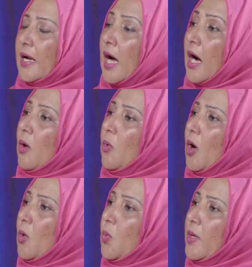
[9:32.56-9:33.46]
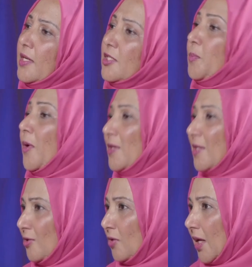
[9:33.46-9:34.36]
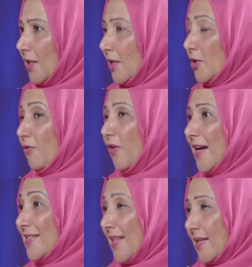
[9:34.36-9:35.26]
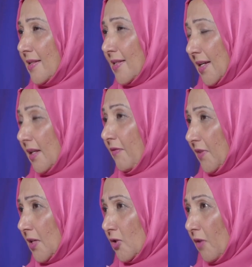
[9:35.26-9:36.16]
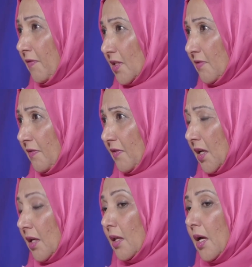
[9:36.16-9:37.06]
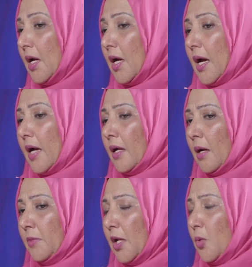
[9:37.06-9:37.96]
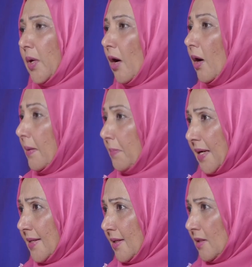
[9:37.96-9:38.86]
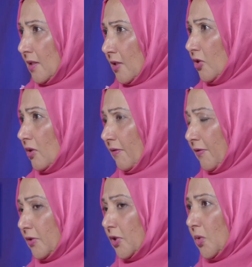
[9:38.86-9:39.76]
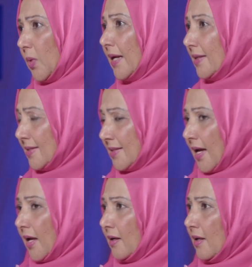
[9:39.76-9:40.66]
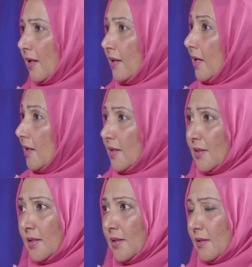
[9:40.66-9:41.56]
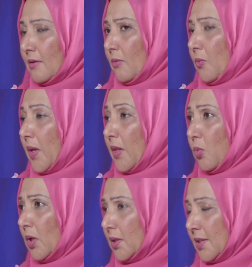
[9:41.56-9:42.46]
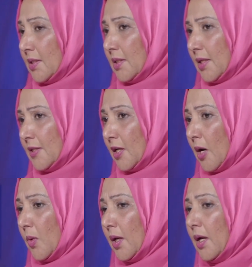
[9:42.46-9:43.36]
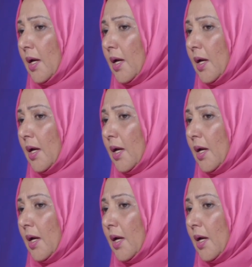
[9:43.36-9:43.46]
And how are we responding to that? And so for us, that's the significance of this 50th. And alhamdulillah, we are embracing the digital future. We understand that that is where the world is going.